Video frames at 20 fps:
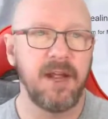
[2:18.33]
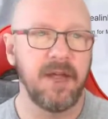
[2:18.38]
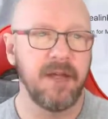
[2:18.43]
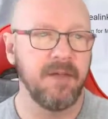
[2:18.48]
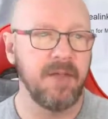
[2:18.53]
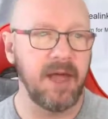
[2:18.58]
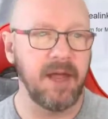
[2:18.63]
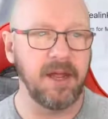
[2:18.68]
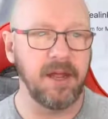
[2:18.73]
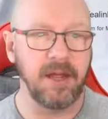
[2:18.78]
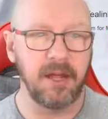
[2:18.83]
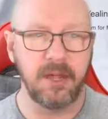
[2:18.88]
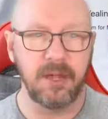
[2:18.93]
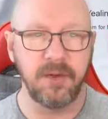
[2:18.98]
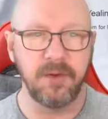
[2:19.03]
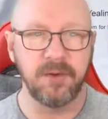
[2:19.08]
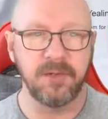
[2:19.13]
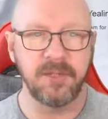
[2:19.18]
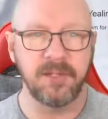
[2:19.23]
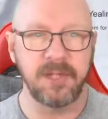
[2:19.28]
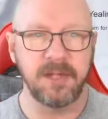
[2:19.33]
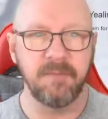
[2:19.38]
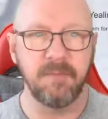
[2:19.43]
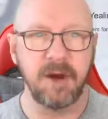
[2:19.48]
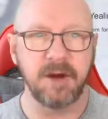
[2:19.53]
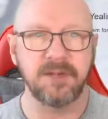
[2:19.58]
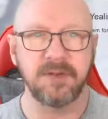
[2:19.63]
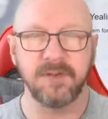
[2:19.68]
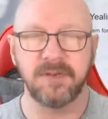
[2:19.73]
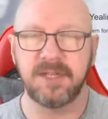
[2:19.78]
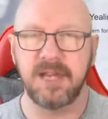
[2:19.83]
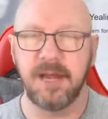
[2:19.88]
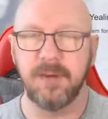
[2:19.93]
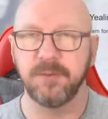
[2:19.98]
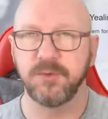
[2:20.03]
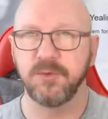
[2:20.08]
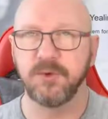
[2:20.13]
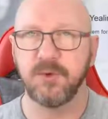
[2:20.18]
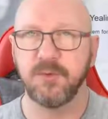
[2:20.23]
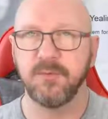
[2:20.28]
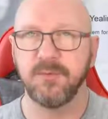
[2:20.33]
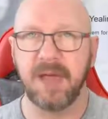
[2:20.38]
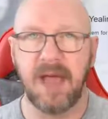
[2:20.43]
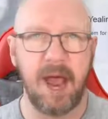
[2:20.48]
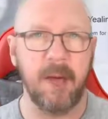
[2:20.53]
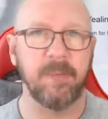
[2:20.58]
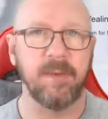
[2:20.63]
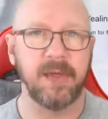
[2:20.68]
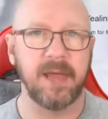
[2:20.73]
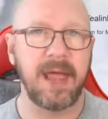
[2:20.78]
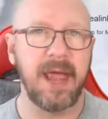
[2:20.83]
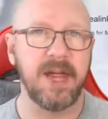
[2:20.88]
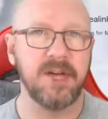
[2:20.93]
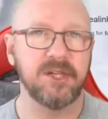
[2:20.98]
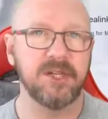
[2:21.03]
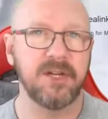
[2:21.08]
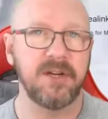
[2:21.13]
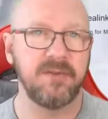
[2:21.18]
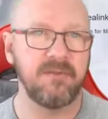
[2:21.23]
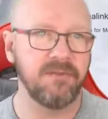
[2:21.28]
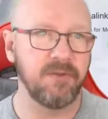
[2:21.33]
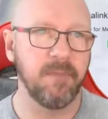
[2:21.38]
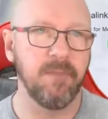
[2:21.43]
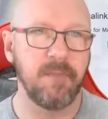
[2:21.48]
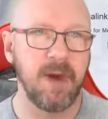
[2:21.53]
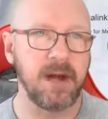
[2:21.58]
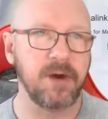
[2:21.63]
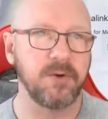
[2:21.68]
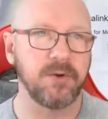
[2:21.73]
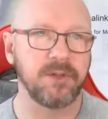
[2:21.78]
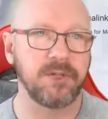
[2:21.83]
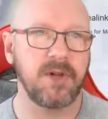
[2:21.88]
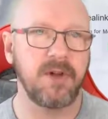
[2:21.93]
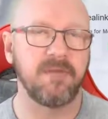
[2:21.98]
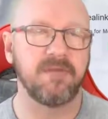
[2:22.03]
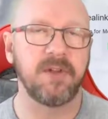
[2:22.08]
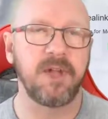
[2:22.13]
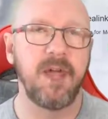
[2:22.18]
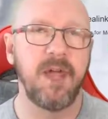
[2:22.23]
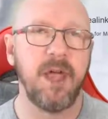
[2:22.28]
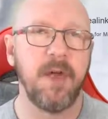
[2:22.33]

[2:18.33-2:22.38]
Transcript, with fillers: That includes the Microsoft Teams room application from Microsoft,